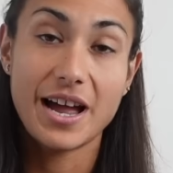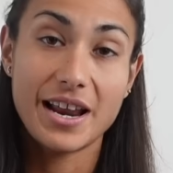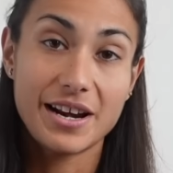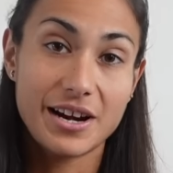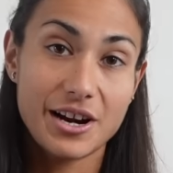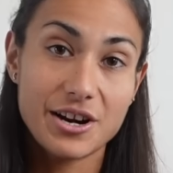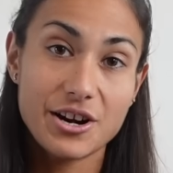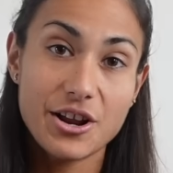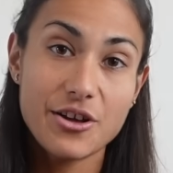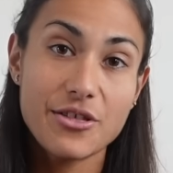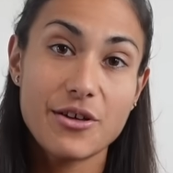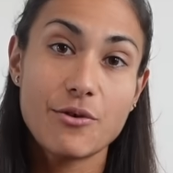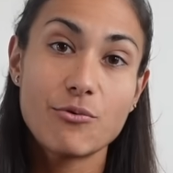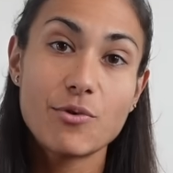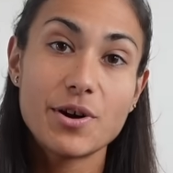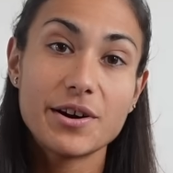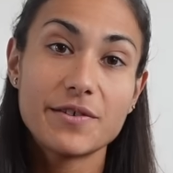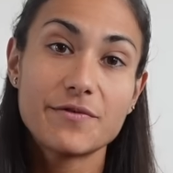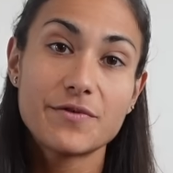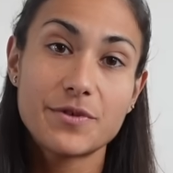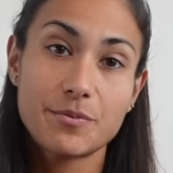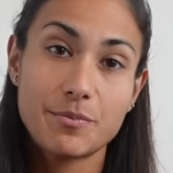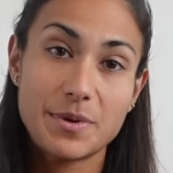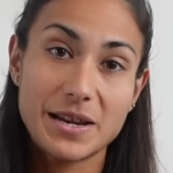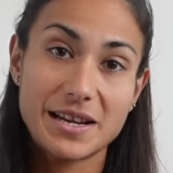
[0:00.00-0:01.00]
And I know that one
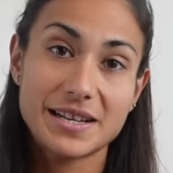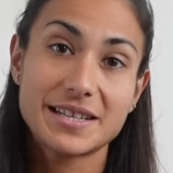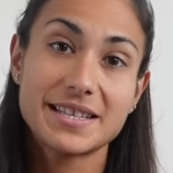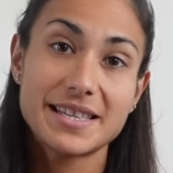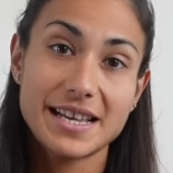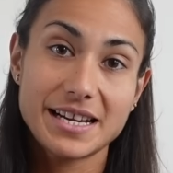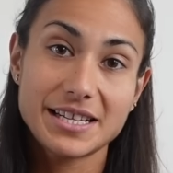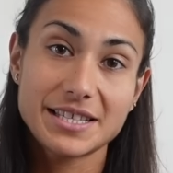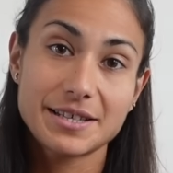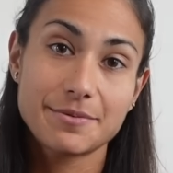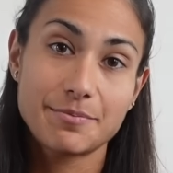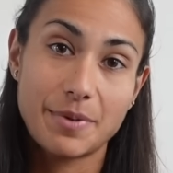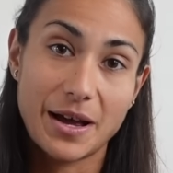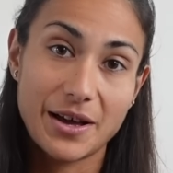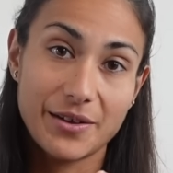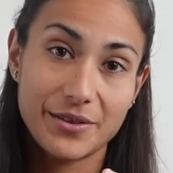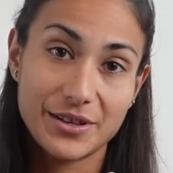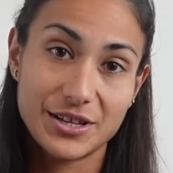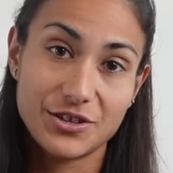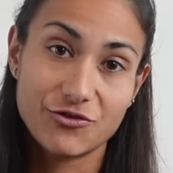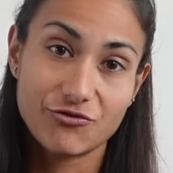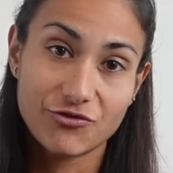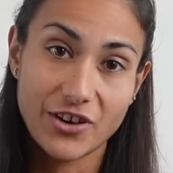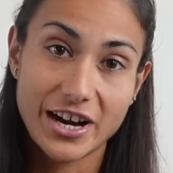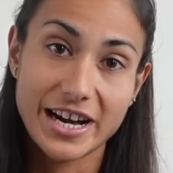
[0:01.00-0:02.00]
of the biggest things about
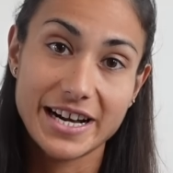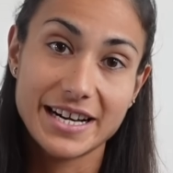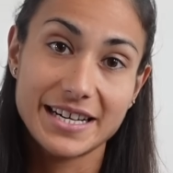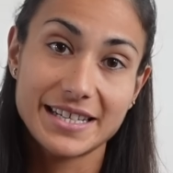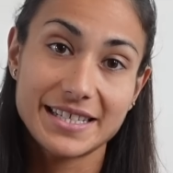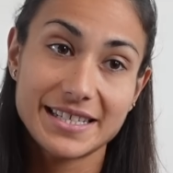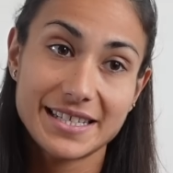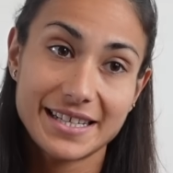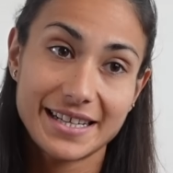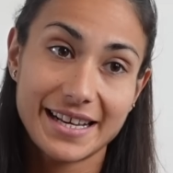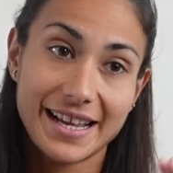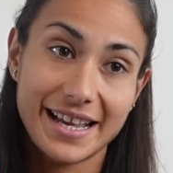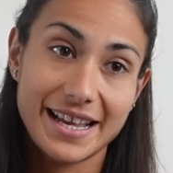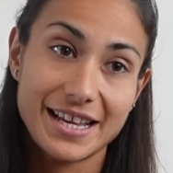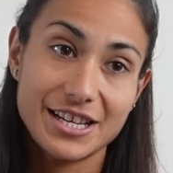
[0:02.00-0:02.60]
this race